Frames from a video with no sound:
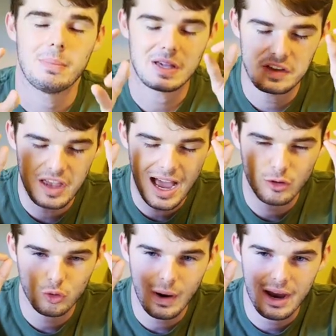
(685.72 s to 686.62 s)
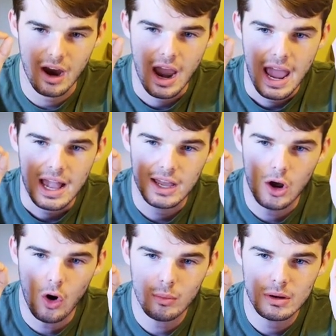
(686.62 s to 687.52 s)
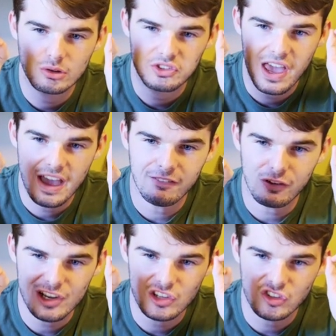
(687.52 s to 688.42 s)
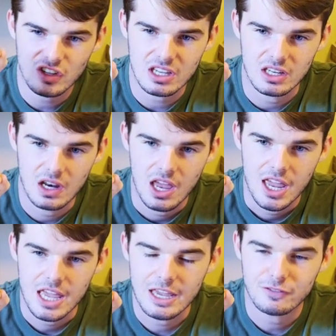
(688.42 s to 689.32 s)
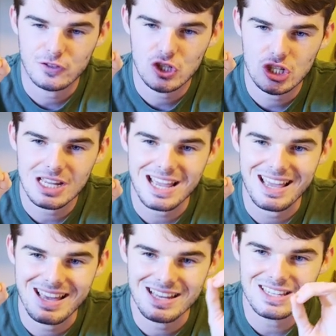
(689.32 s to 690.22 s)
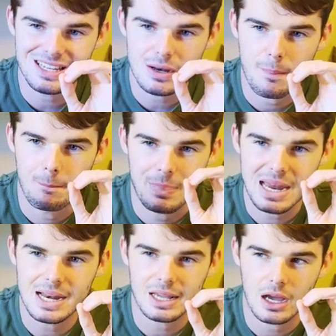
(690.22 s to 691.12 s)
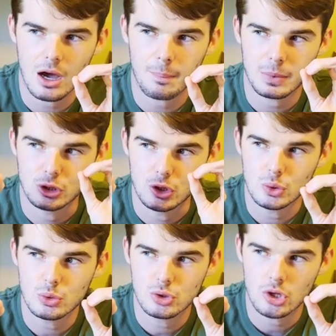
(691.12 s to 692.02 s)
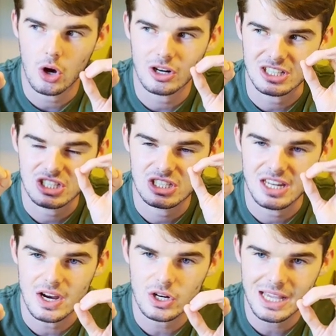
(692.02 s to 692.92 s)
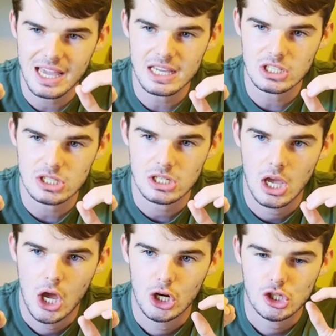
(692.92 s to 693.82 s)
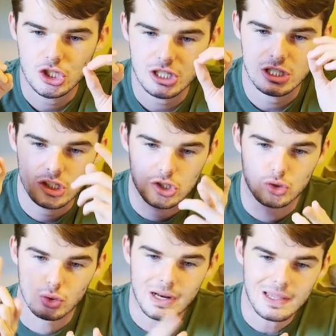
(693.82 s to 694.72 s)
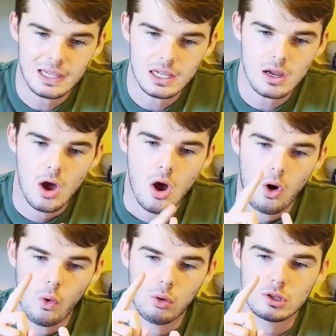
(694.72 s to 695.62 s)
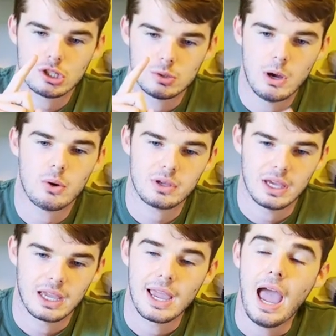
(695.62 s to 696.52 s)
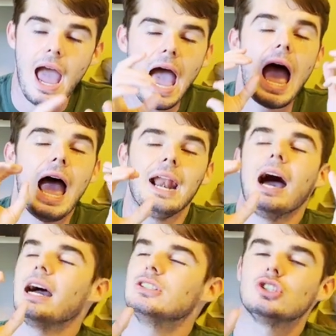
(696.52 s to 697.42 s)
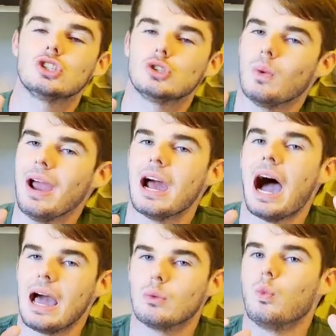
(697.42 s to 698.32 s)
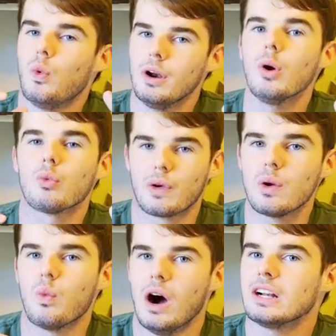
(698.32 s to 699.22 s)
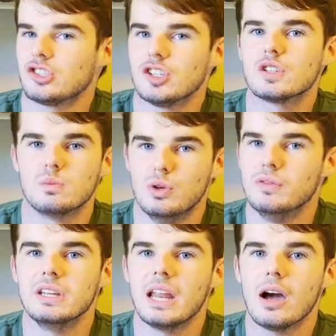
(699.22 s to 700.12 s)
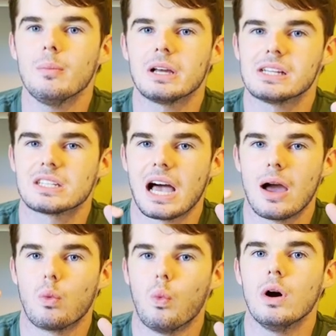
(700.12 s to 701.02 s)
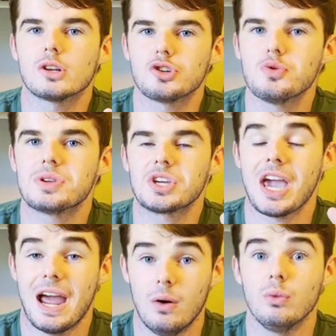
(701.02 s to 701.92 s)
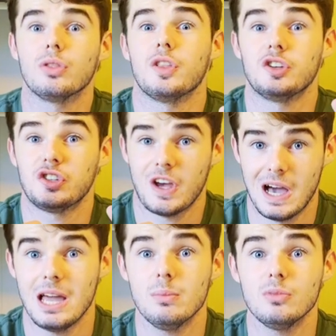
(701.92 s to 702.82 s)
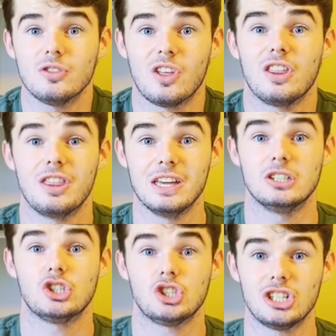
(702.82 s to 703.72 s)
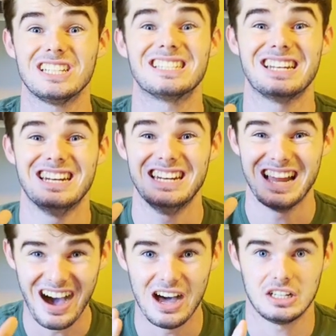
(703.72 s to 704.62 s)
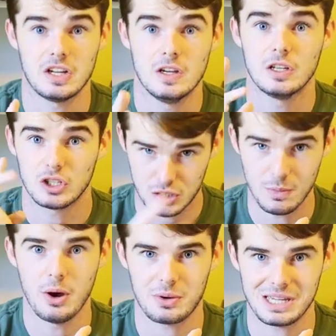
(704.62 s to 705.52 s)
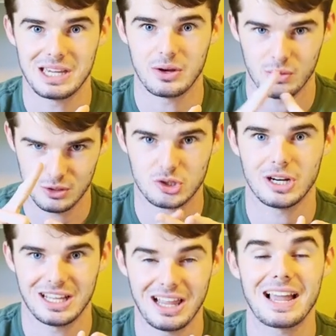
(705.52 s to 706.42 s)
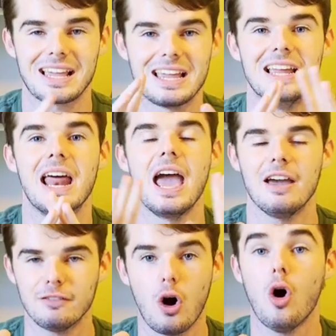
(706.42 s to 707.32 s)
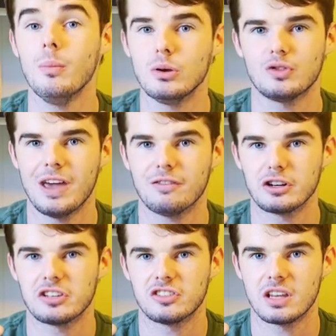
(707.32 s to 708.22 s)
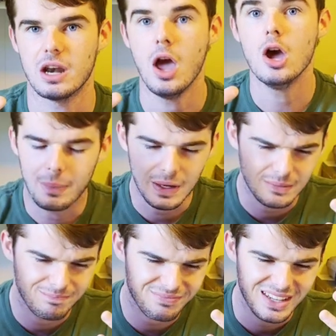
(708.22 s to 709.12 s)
Because I swear, in almost every scene, if she isn't beating up dudes on a staircase, she's drinking or smoking. And I swear, I want to rewatch this movie now because I want to count the times that she's not smoking or drink, like in ev almost every scene. But